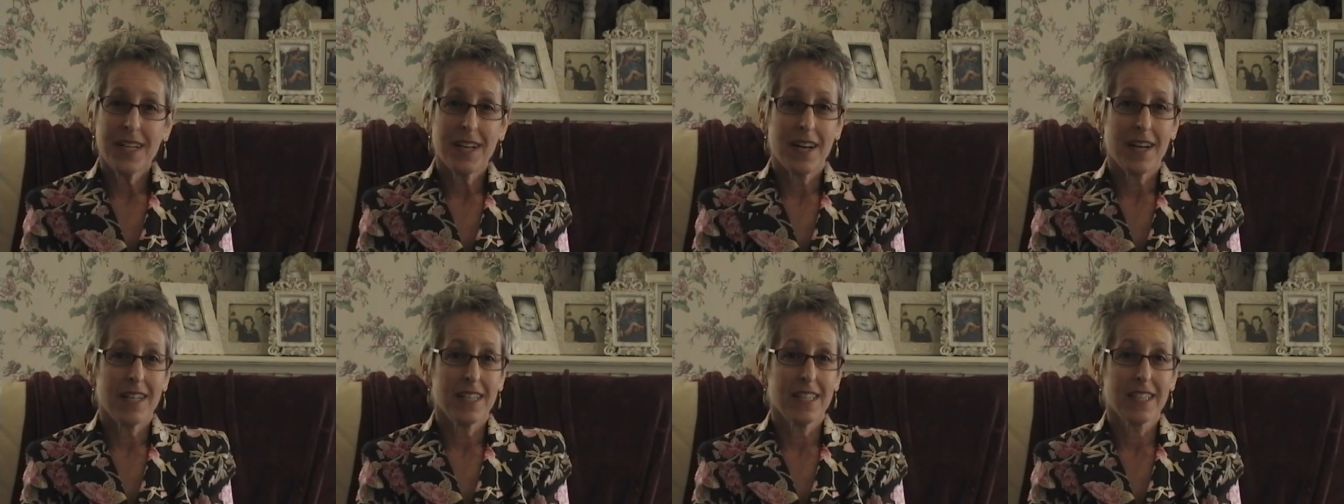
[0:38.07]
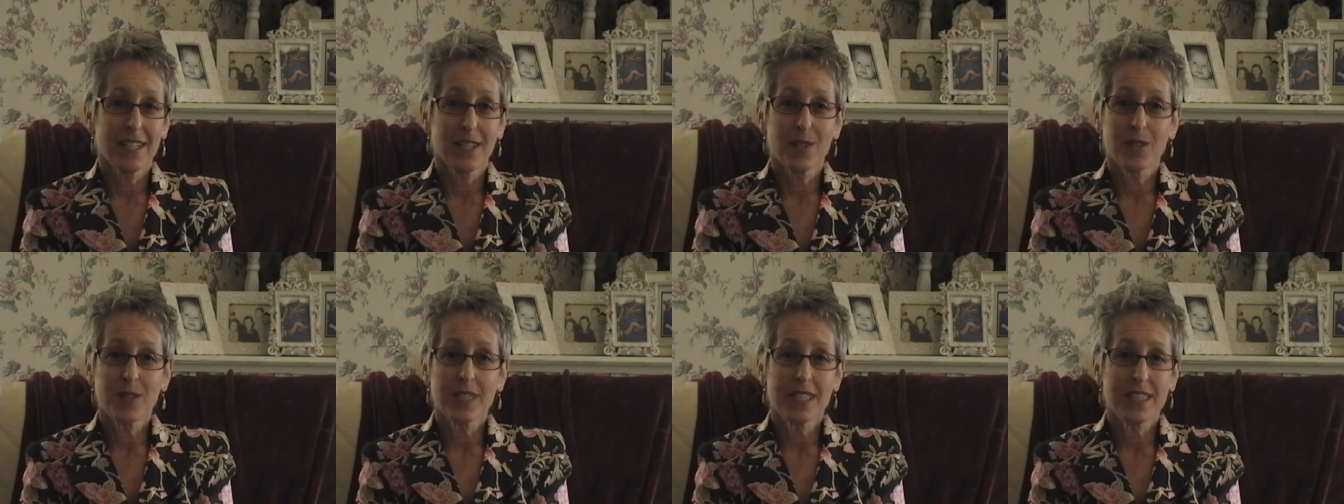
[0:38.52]
I
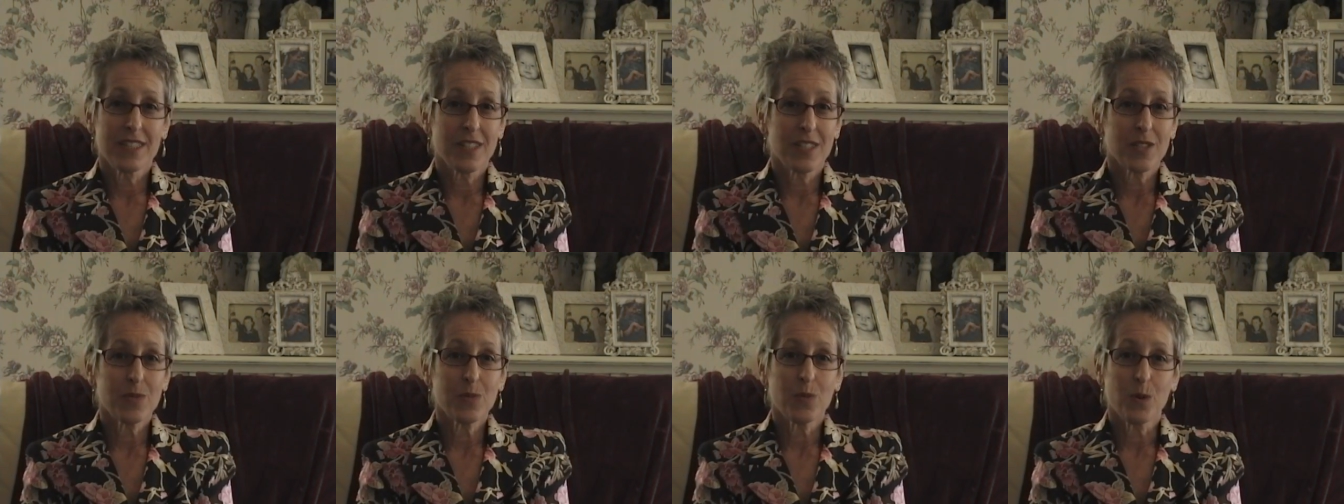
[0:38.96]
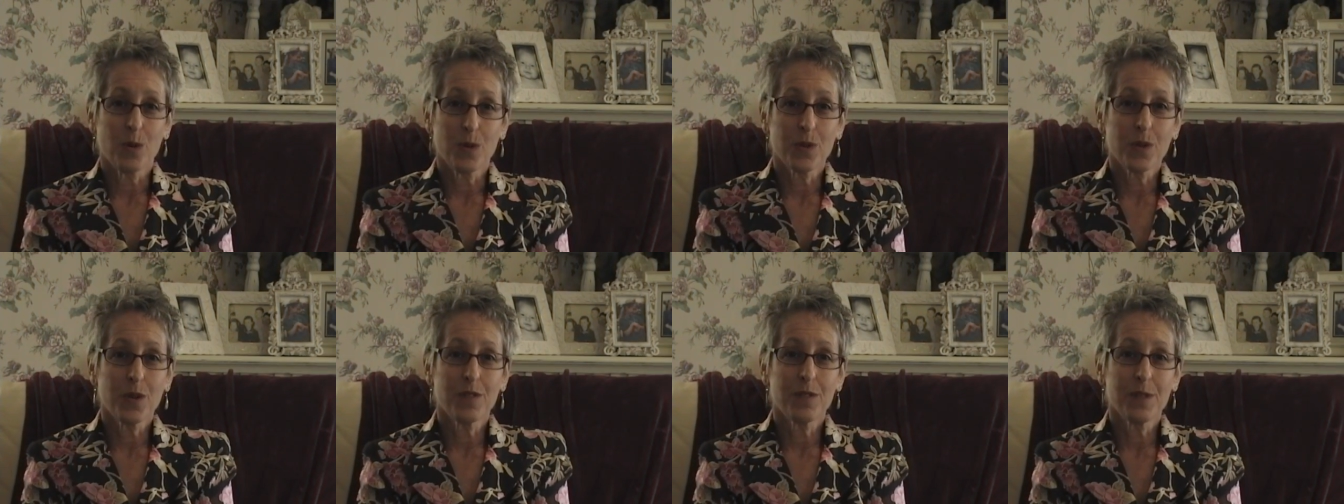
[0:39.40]
literally just
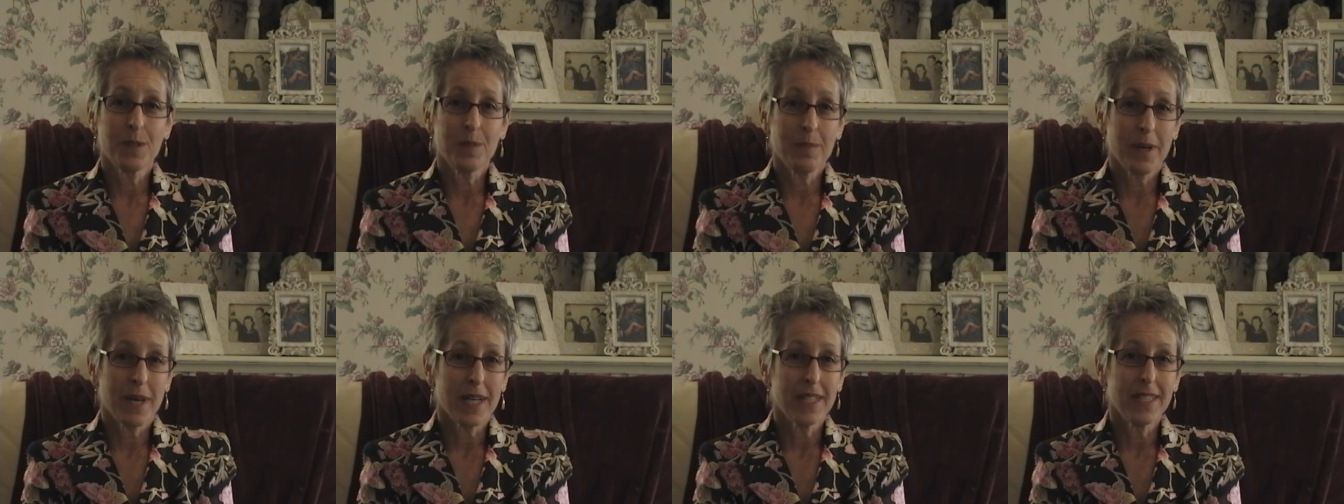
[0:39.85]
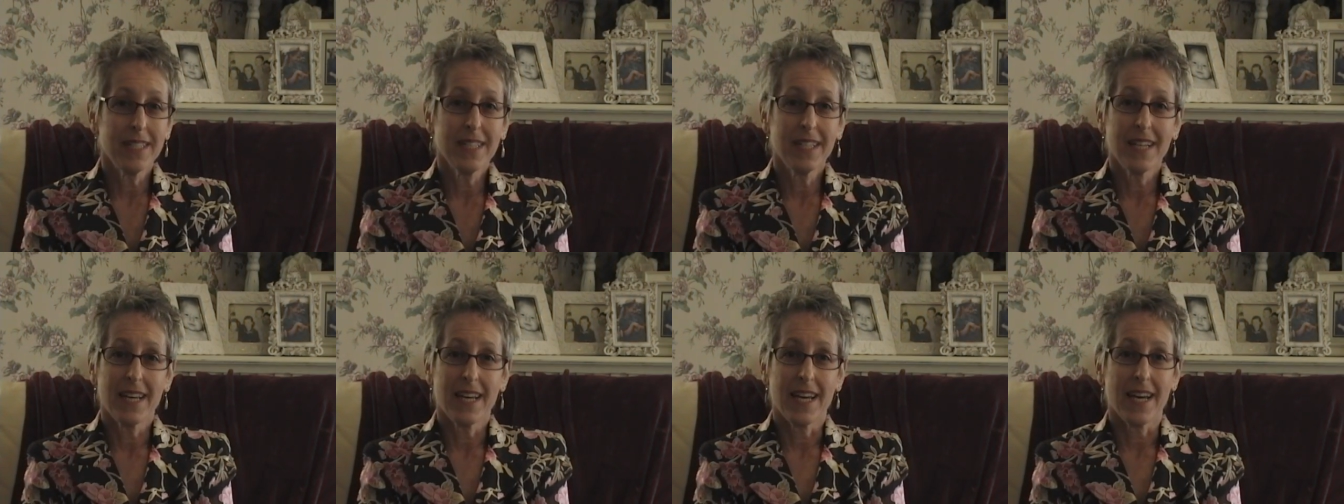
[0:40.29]
rolled over in bed
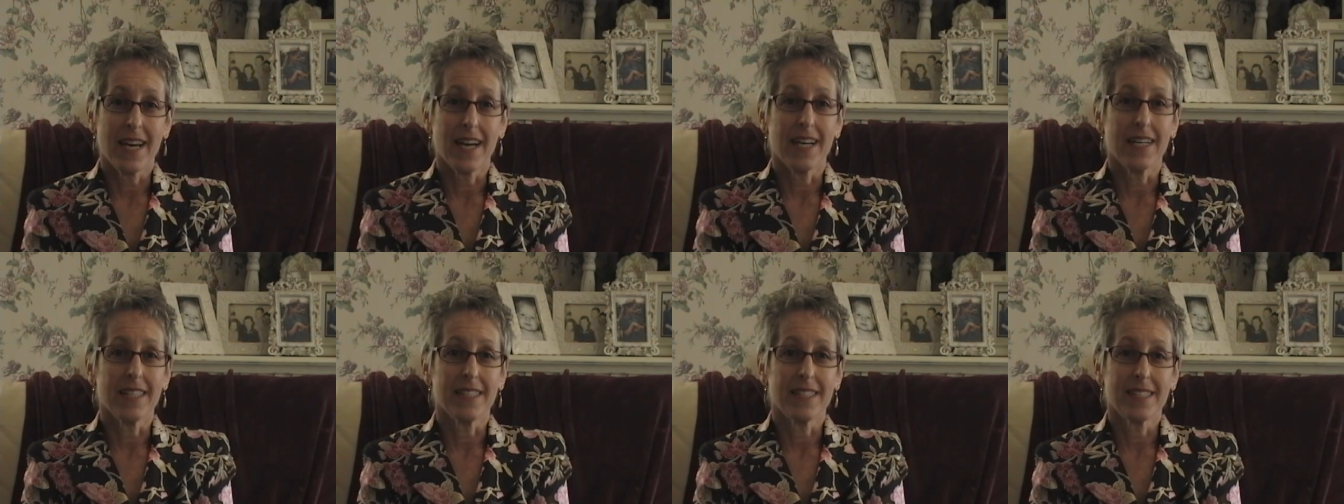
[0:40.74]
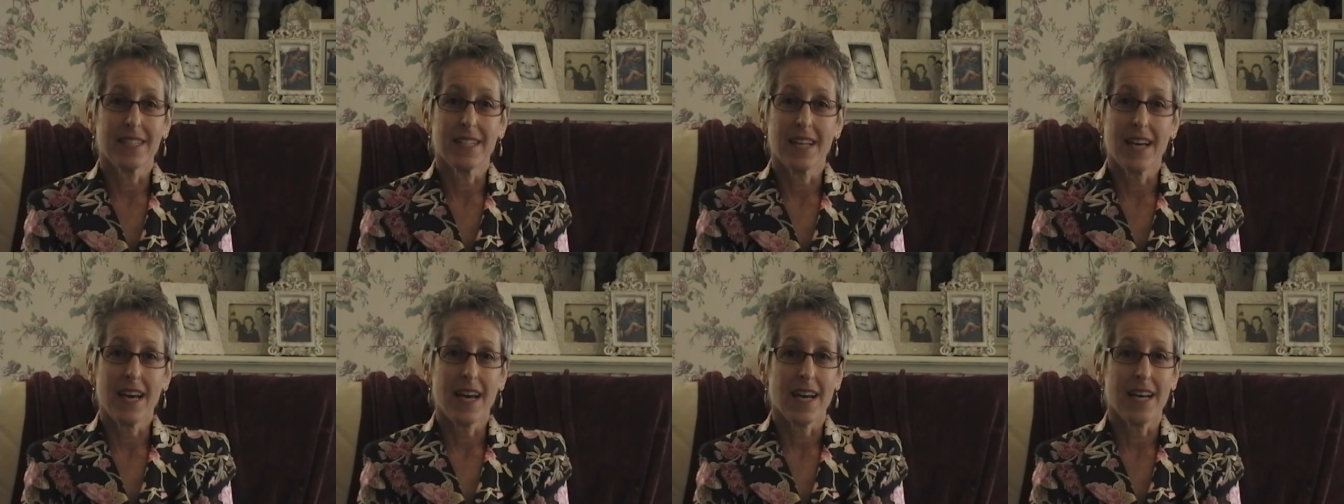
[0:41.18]
and
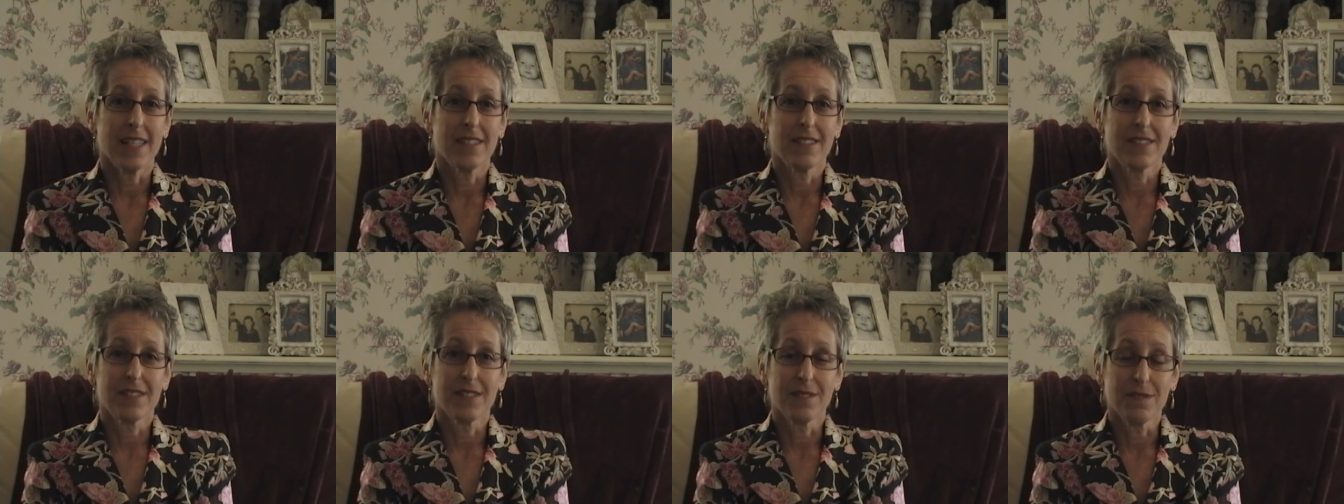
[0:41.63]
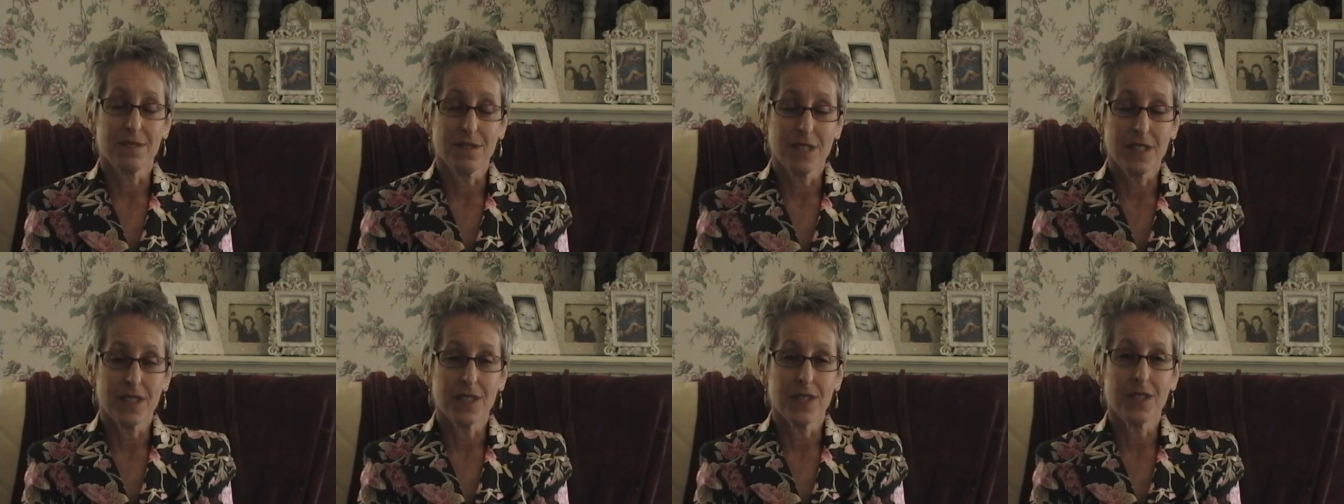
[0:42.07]
had
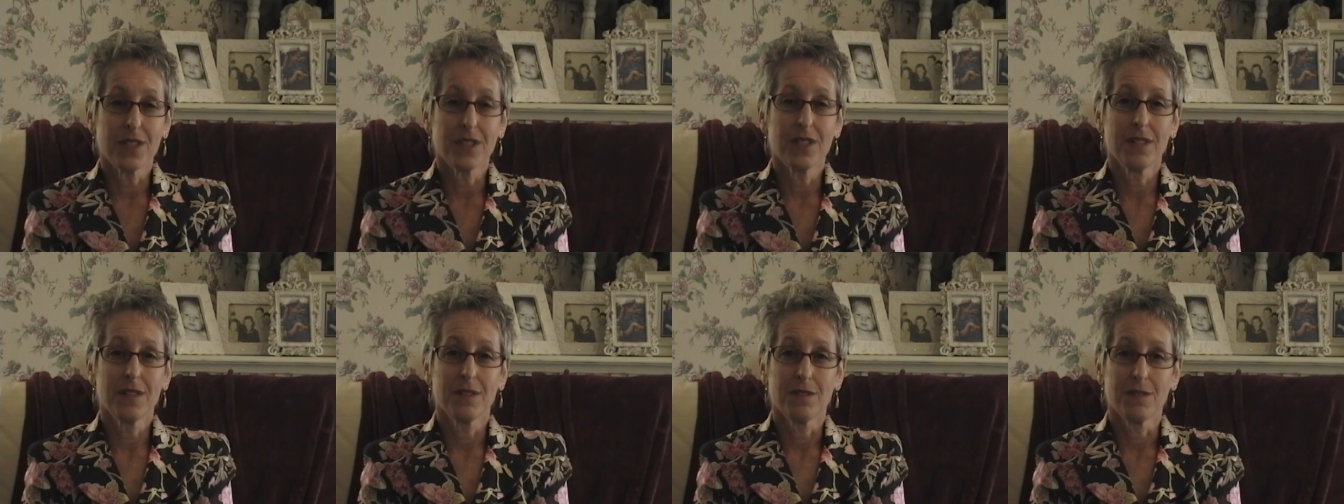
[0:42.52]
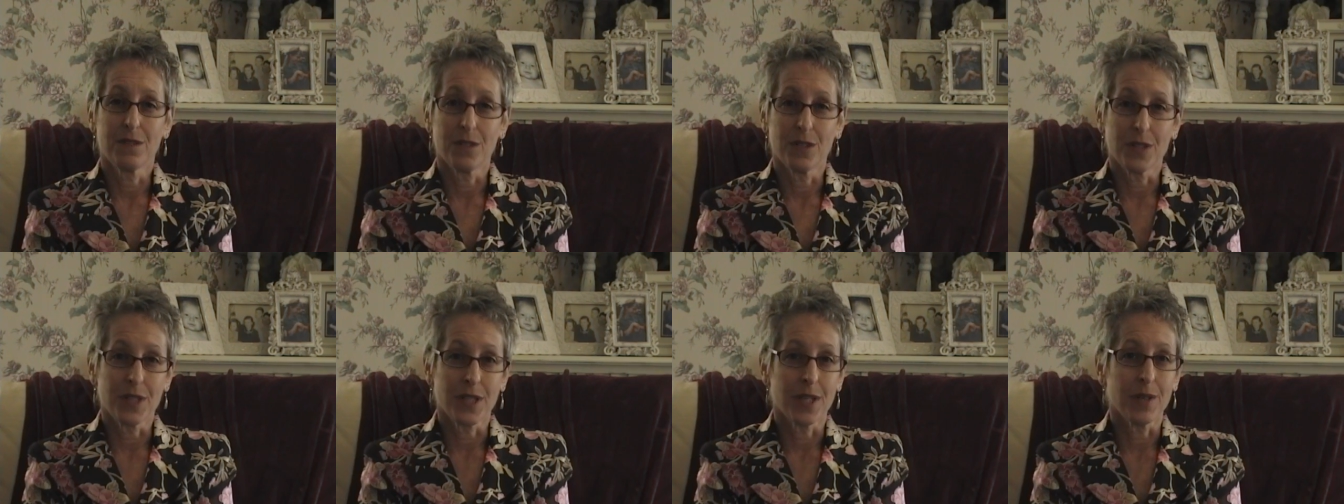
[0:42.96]
severe
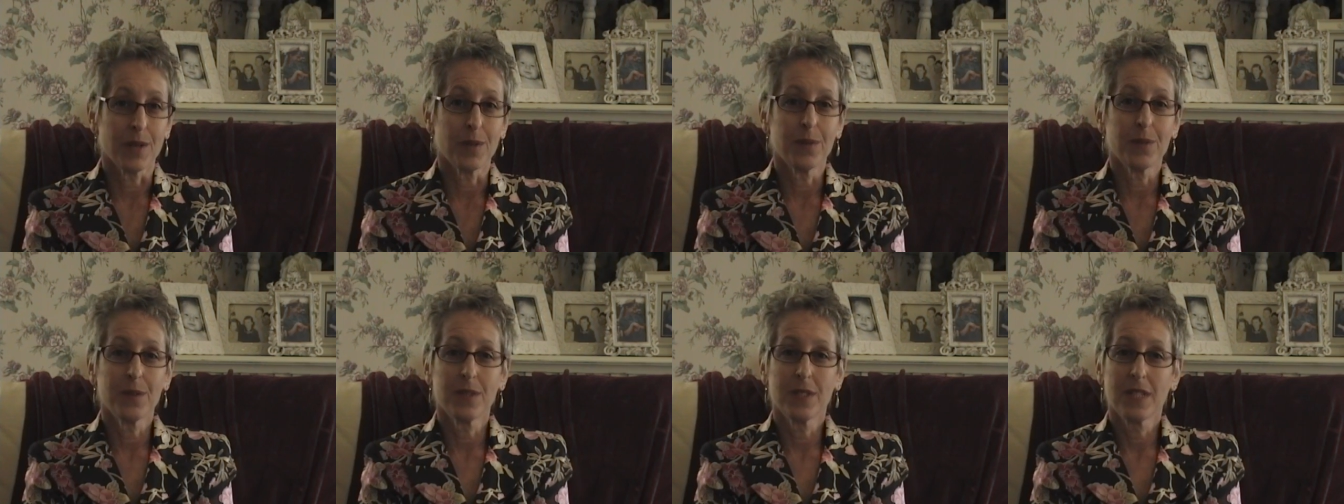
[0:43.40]
vertigo,